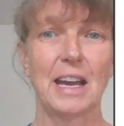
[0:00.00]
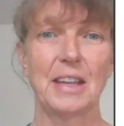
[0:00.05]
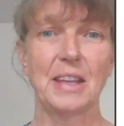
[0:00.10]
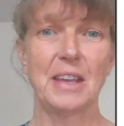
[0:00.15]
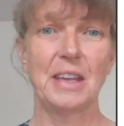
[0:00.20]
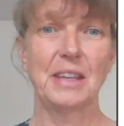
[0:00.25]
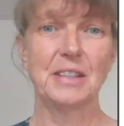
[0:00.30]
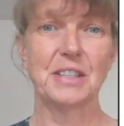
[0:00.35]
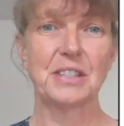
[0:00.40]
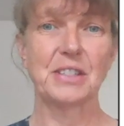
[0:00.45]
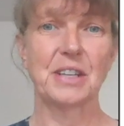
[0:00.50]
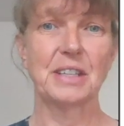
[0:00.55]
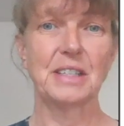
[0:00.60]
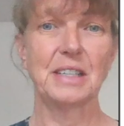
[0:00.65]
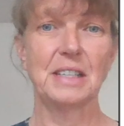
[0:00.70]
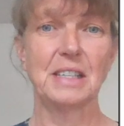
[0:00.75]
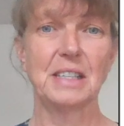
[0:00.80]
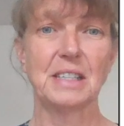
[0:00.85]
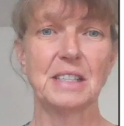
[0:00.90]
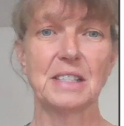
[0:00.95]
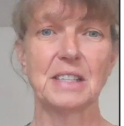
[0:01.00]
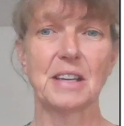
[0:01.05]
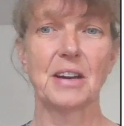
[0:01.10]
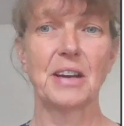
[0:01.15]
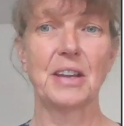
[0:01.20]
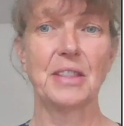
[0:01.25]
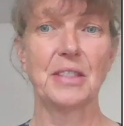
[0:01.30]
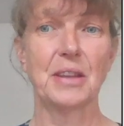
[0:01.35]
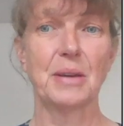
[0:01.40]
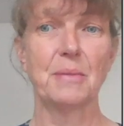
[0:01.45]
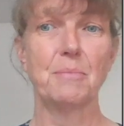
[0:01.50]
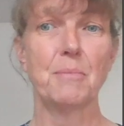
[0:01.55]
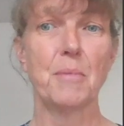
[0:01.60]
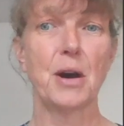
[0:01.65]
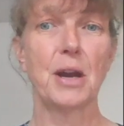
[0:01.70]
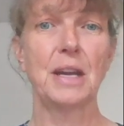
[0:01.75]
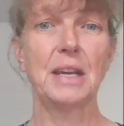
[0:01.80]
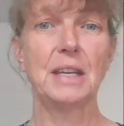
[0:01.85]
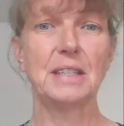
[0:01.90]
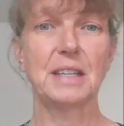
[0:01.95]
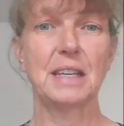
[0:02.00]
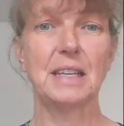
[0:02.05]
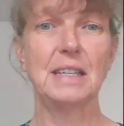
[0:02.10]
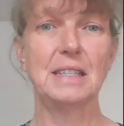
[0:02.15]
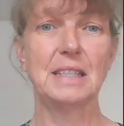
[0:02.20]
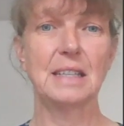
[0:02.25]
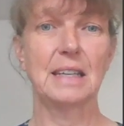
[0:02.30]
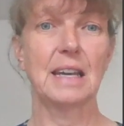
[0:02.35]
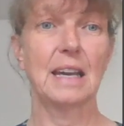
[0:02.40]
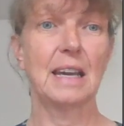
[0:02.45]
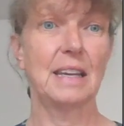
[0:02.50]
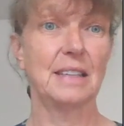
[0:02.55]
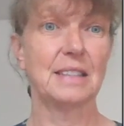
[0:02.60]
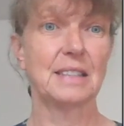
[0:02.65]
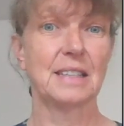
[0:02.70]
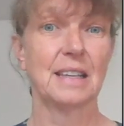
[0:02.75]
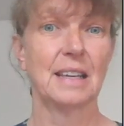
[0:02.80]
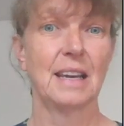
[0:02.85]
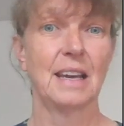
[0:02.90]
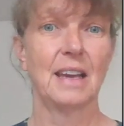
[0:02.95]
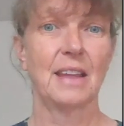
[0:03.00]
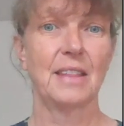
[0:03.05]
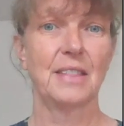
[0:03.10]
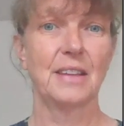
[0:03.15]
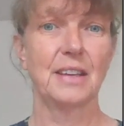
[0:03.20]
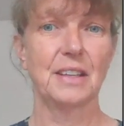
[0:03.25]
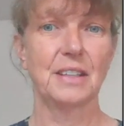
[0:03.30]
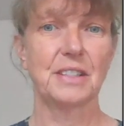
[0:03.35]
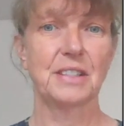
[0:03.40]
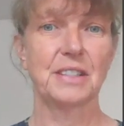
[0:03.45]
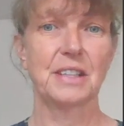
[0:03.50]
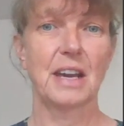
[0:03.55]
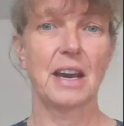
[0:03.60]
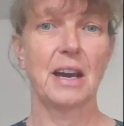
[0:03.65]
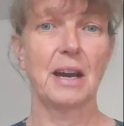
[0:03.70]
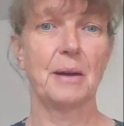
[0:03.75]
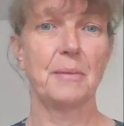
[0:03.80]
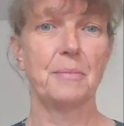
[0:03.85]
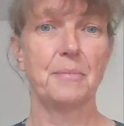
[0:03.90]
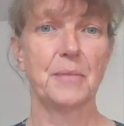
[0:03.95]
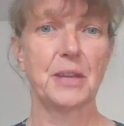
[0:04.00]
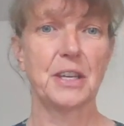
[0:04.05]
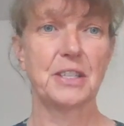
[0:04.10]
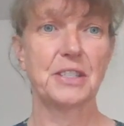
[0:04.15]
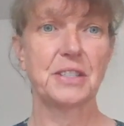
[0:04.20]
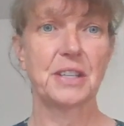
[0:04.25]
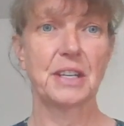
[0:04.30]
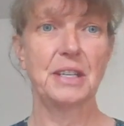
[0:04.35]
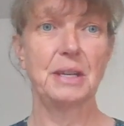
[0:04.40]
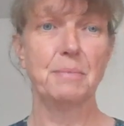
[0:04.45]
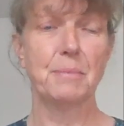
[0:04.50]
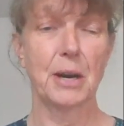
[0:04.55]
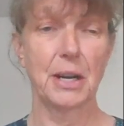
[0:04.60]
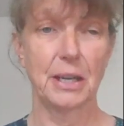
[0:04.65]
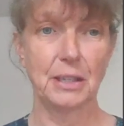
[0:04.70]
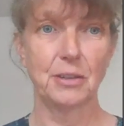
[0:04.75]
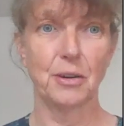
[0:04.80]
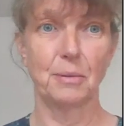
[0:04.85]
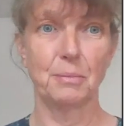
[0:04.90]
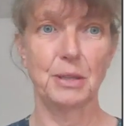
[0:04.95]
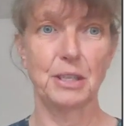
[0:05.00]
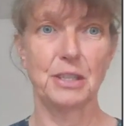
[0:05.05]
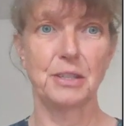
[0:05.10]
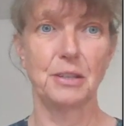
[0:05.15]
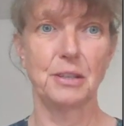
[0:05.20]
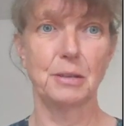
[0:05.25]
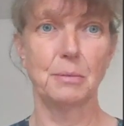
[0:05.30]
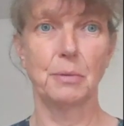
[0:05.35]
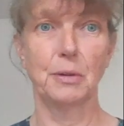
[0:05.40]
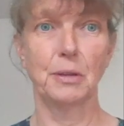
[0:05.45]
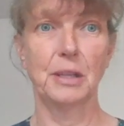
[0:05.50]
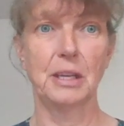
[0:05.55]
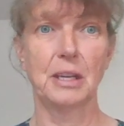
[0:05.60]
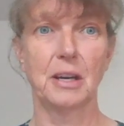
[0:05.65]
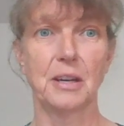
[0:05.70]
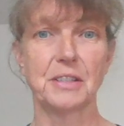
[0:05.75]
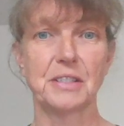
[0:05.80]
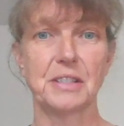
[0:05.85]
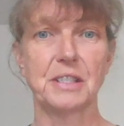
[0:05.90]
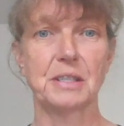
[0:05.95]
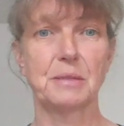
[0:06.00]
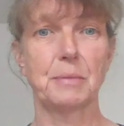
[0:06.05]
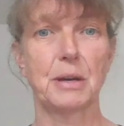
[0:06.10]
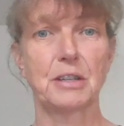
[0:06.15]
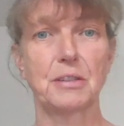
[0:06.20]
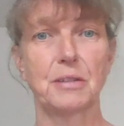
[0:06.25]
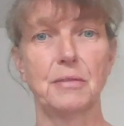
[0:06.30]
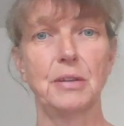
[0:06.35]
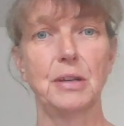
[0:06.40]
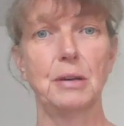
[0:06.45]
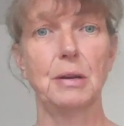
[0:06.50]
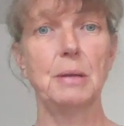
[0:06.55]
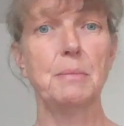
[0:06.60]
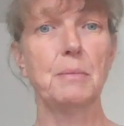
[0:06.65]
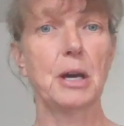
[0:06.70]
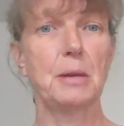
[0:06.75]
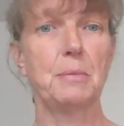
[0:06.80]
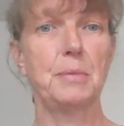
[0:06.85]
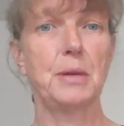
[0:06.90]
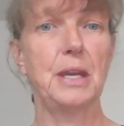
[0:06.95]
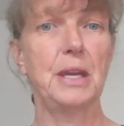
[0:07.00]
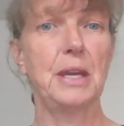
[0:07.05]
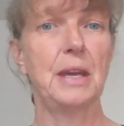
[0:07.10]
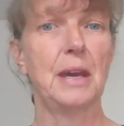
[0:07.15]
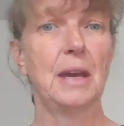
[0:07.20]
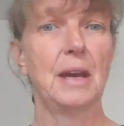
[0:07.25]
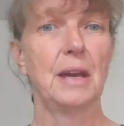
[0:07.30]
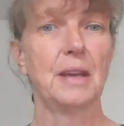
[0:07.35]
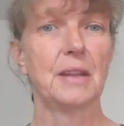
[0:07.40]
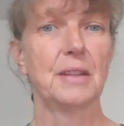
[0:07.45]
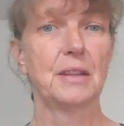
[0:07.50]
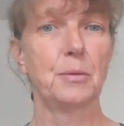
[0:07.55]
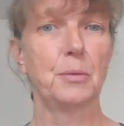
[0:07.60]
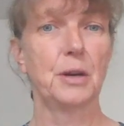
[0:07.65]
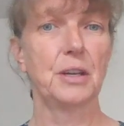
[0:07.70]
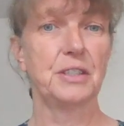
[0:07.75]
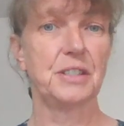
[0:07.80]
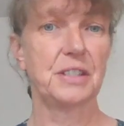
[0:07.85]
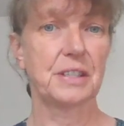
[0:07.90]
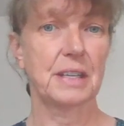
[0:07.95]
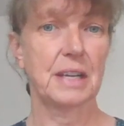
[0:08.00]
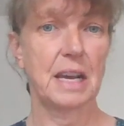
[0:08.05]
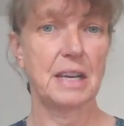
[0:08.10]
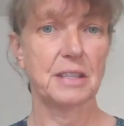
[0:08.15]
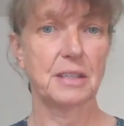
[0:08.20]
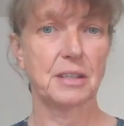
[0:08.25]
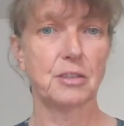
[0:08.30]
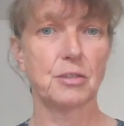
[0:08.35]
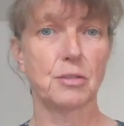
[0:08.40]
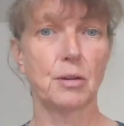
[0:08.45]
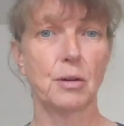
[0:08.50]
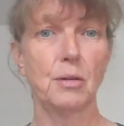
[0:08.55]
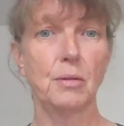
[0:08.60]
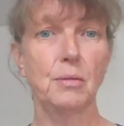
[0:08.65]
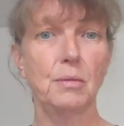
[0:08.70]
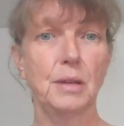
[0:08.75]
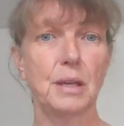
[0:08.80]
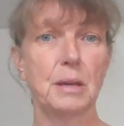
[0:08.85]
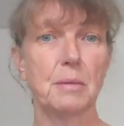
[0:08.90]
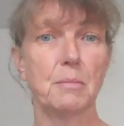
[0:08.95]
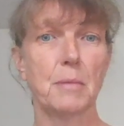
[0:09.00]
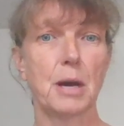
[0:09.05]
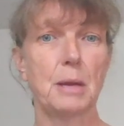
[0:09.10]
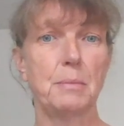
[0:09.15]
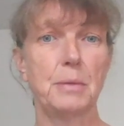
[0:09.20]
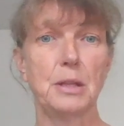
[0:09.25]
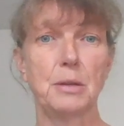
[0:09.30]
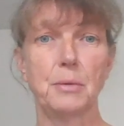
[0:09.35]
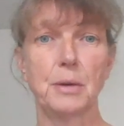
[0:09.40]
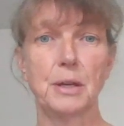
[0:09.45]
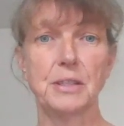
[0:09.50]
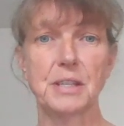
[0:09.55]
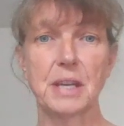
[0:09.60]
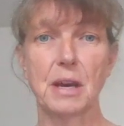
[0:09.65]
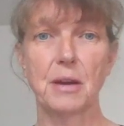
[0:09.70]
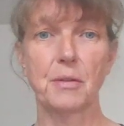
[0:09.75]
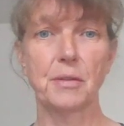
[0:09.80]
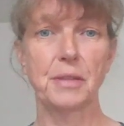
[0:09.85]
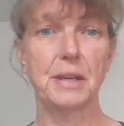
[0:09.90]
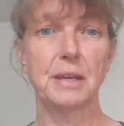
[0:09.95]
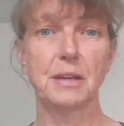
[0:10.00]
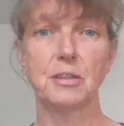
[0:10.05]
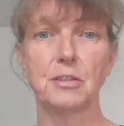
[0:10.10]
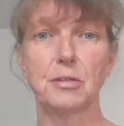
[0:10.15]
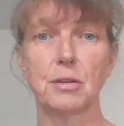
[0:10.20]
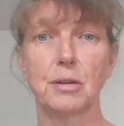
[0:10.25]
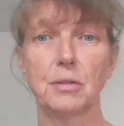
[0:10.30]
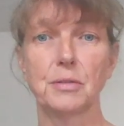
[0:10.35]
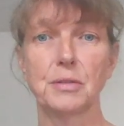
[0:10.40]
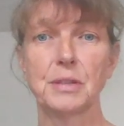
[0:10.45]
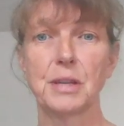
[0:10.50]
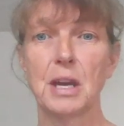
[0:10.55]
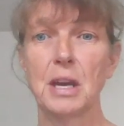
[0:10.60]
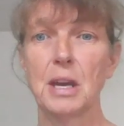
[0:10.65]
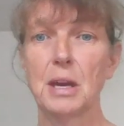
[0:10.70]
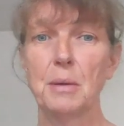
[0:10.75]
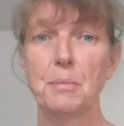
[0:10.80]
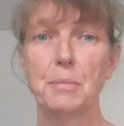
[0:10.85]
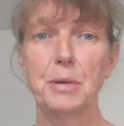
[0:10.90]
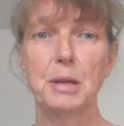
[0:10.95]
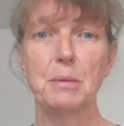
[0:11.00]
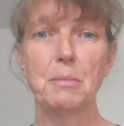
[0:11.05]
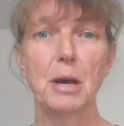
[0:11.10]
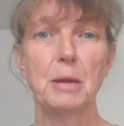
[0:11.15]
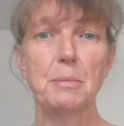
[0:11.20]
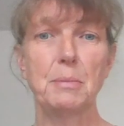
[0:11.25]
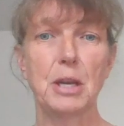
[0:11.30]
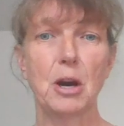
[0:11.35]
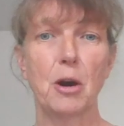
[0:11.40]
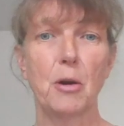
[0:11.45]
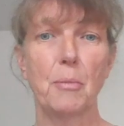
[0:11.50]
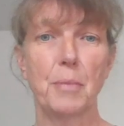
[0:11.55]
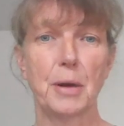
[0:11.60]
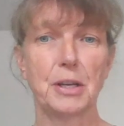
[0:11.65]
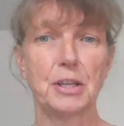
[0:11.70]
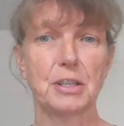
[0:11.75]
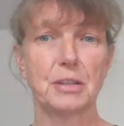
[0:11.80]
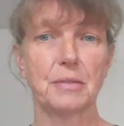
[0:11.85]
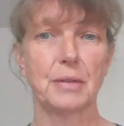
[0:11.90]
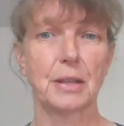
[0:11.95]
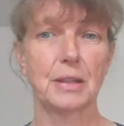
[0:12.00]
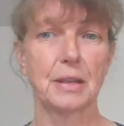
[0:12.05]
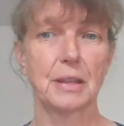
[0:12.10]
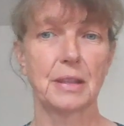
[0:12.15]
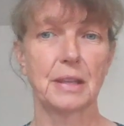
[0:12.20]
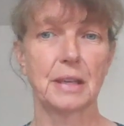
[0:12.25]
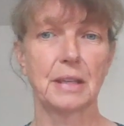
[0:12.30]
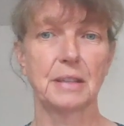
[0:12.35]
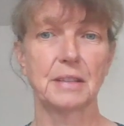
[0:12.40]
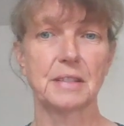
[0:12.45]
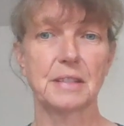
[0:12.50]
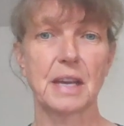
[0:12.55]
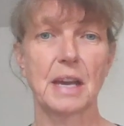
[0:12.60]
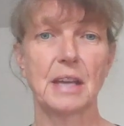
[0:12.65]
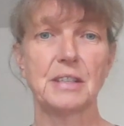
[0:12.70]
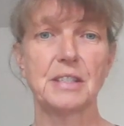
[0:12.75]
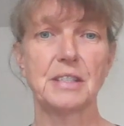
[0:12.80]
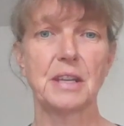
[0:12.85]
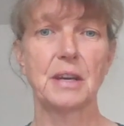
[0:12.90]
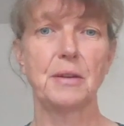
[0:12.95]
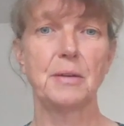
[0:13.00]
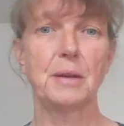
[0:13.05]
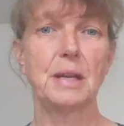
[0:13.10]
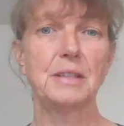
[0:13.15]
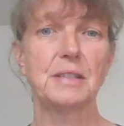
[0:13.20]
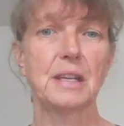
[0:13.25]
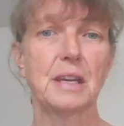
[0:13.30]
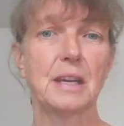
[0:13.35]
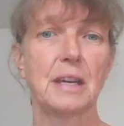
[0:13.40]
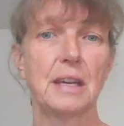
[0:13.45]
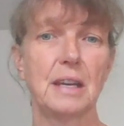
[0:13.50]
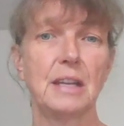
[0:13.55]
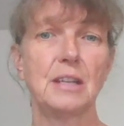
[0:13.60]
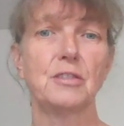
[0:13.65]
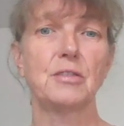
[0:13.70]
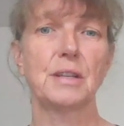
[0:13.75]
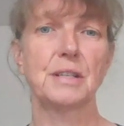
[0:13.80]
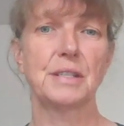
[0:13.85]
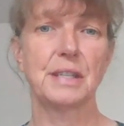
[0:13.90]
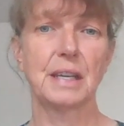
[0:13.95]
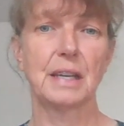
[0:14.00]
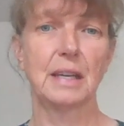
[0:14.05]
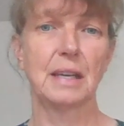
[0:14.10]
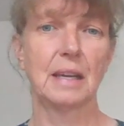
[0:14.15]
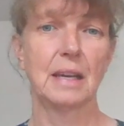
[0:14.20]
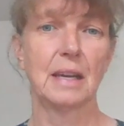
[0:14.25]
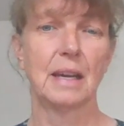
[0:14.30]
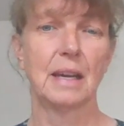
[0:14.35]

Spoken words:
in the study design that might indicate that a study might not be suitable in our systematic review. It might be the words case control, it might be the words healthy controls, but it might be a whole bunch of other things. And so here's an interesting